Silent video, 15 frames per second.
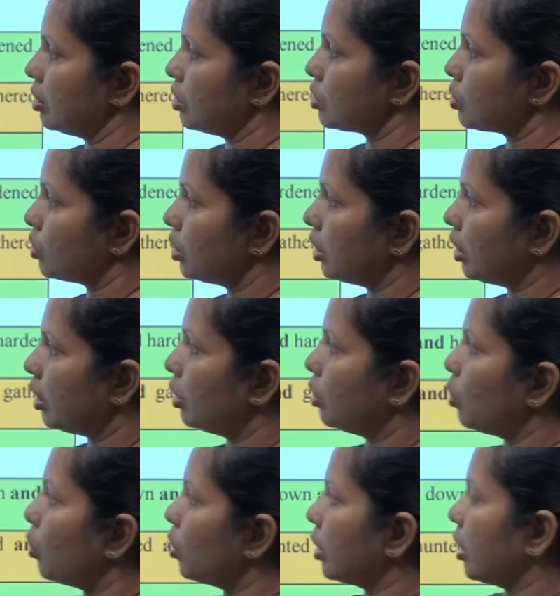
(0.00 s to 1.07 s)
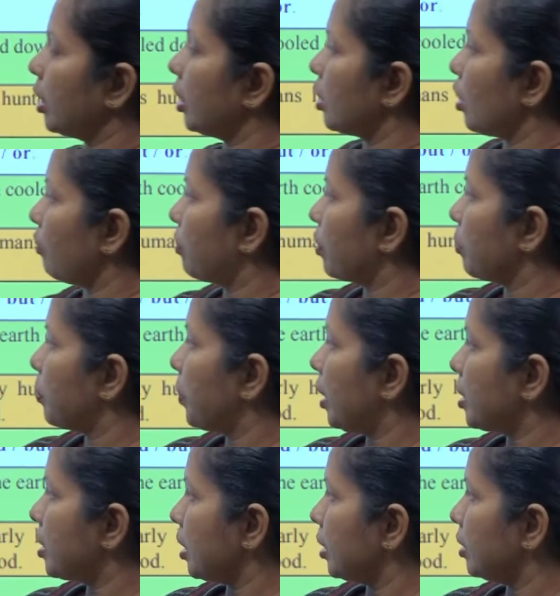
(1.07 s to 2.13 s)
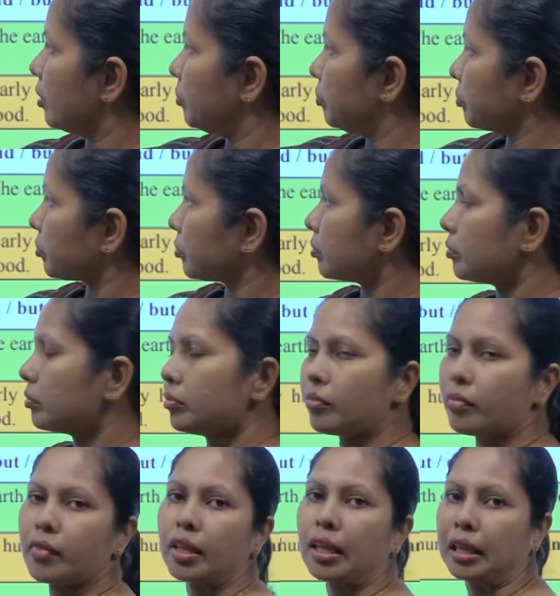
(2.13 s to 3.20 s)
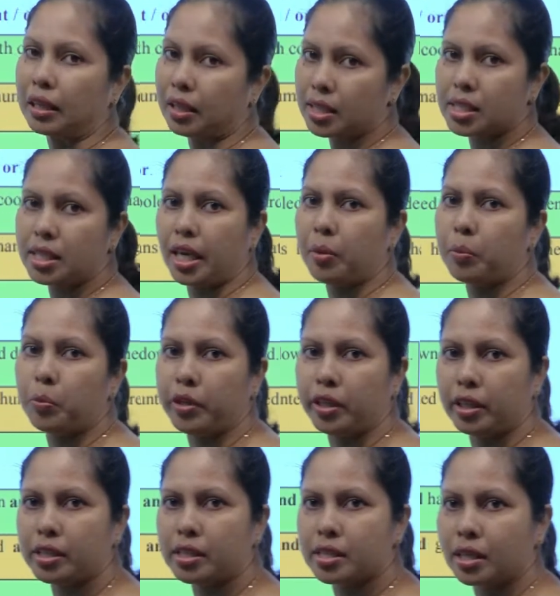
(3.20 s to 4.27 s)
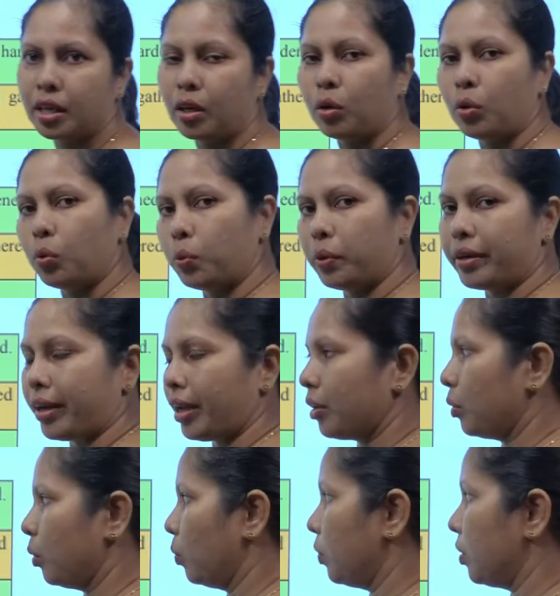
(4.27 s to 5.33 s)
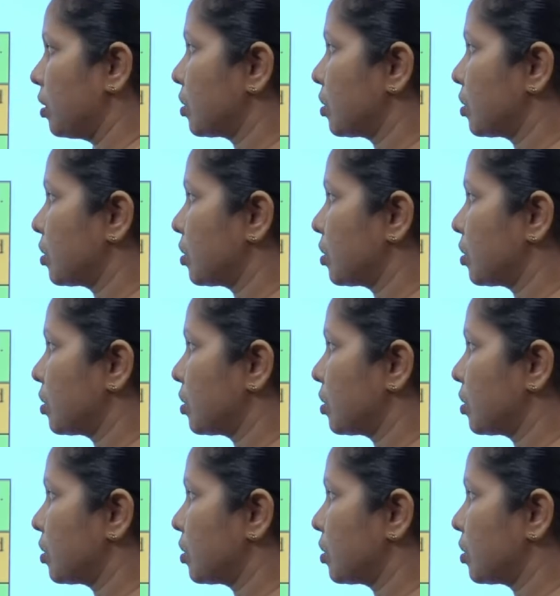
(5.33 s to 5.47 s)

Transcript: So, here no need of repeating the same words over and over.